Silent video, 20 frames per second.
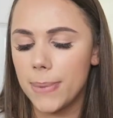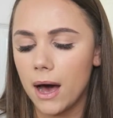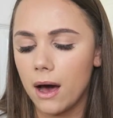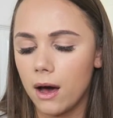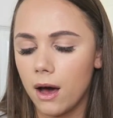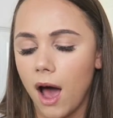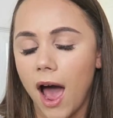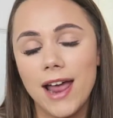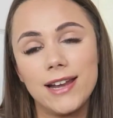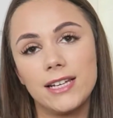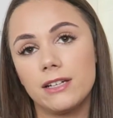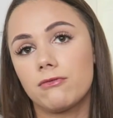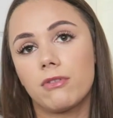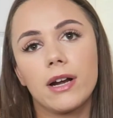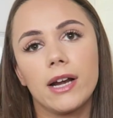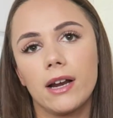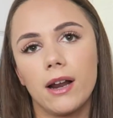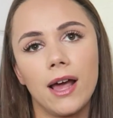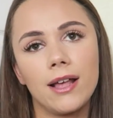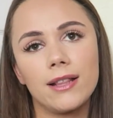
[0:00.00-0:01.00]
But I did
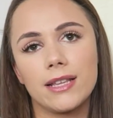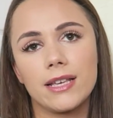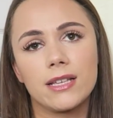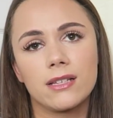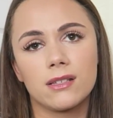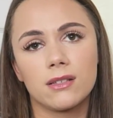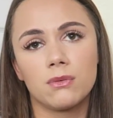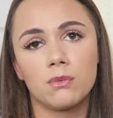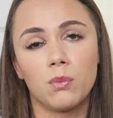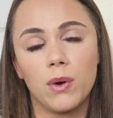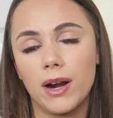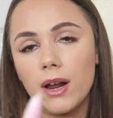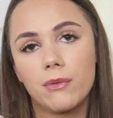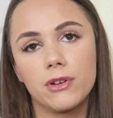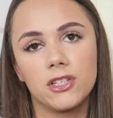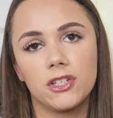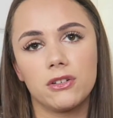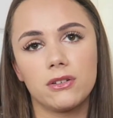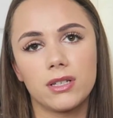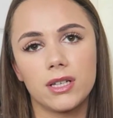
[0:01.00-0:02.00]
really like this. When I
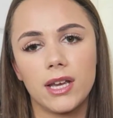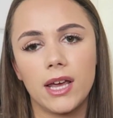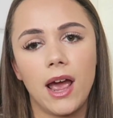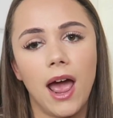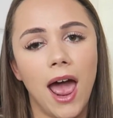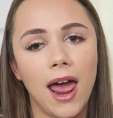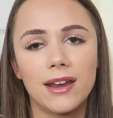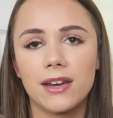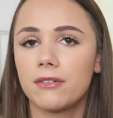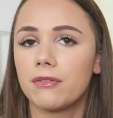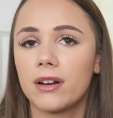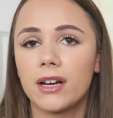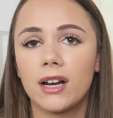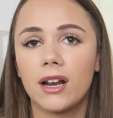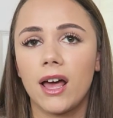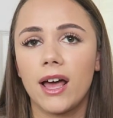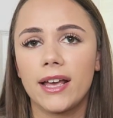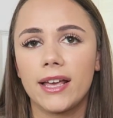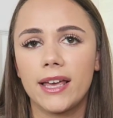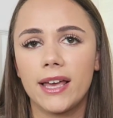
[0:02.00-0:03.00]
was using it, I did really
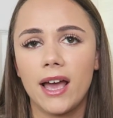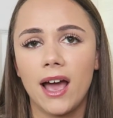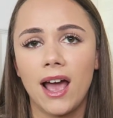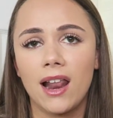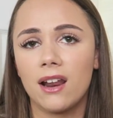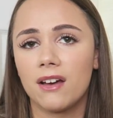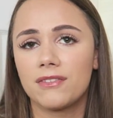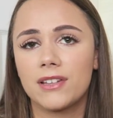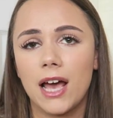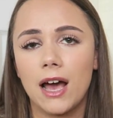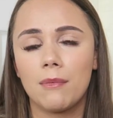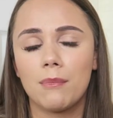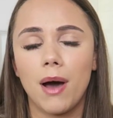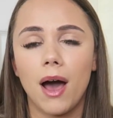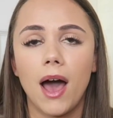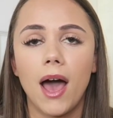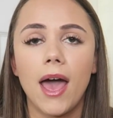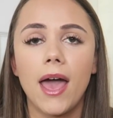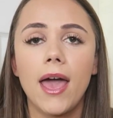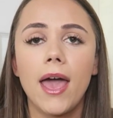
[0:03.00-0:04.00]
like it. I loved how
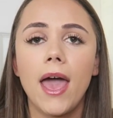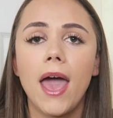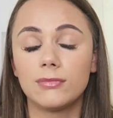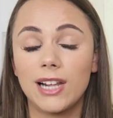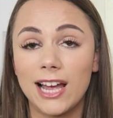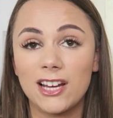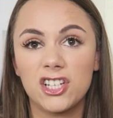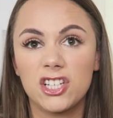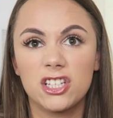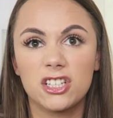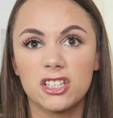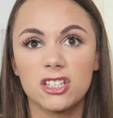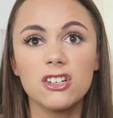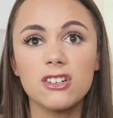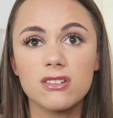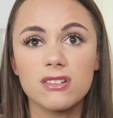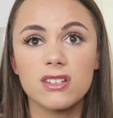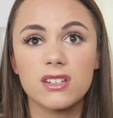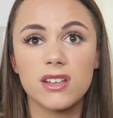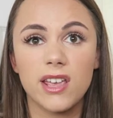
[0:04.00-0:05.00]
my lashes
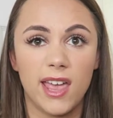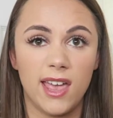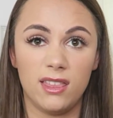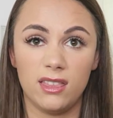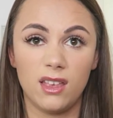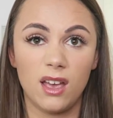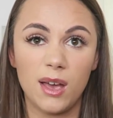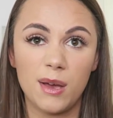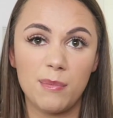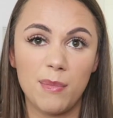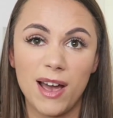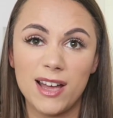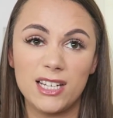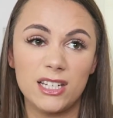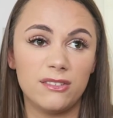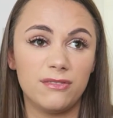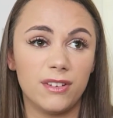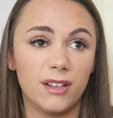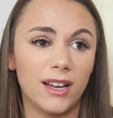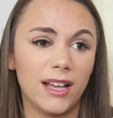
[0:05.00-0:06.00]
looked in them. I
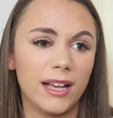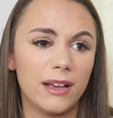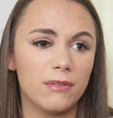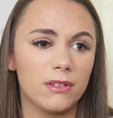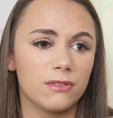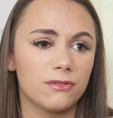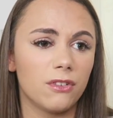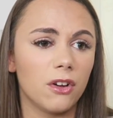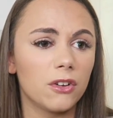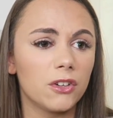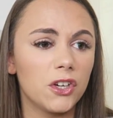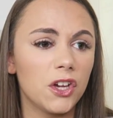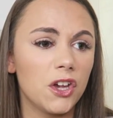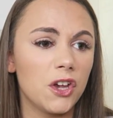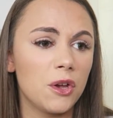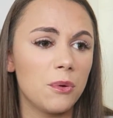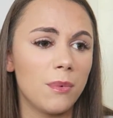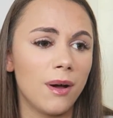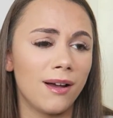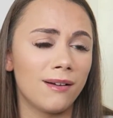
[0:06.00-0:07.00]
did feel like it was
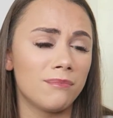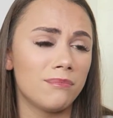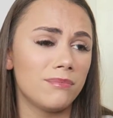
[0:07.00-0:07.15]
volume.